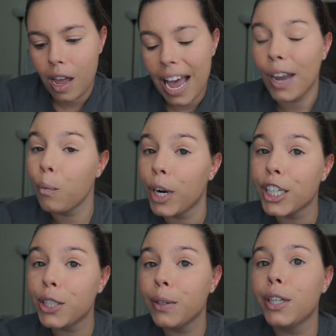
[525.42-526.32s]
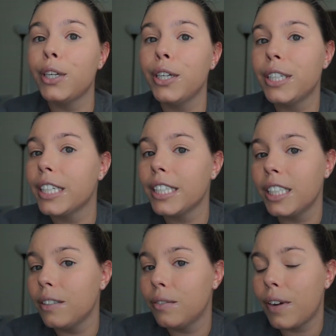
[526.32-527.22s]
I worked during the New Year's
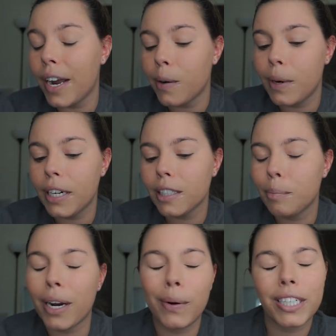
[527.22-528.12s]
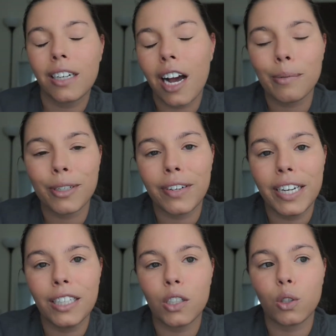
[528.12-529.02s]
Eve fireworks, but I worked at Cosmic
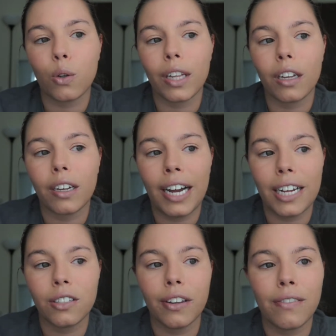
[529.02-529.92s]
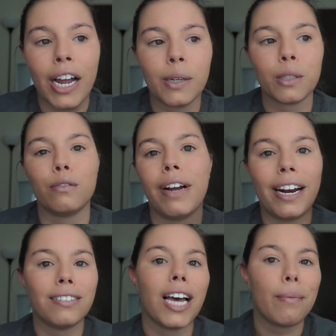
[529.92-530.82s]
Rays, so the castle and the fireworks were right
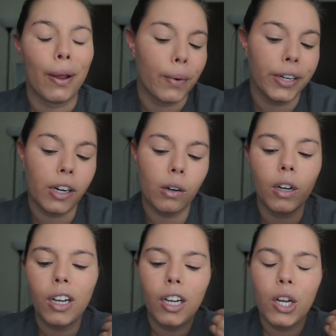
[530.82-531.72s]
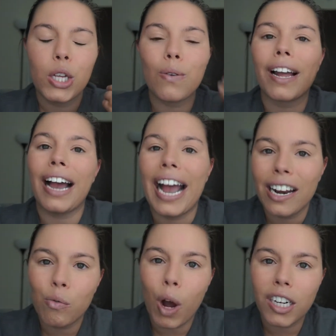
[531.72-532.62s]
outside my window. So I
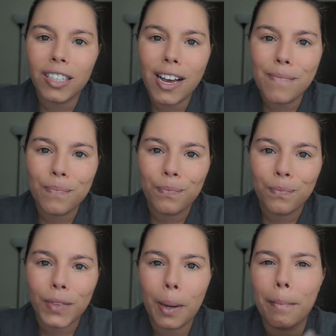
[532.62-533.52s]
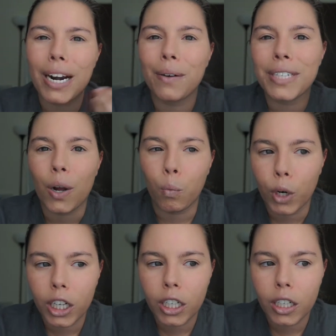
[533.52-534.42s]
kind of watched them, but I was at
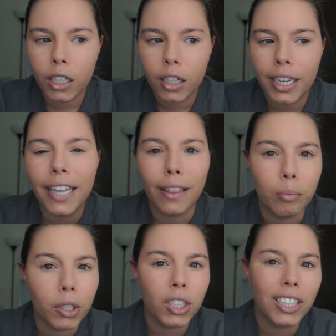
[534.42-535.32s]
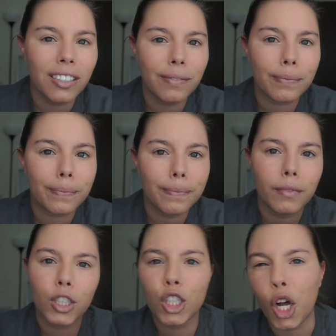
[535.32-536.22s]
work in the building,
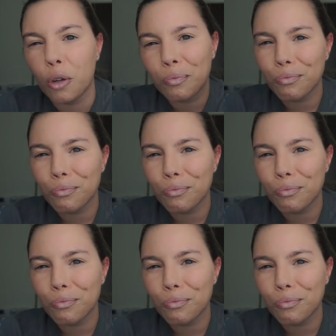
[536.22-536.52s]
so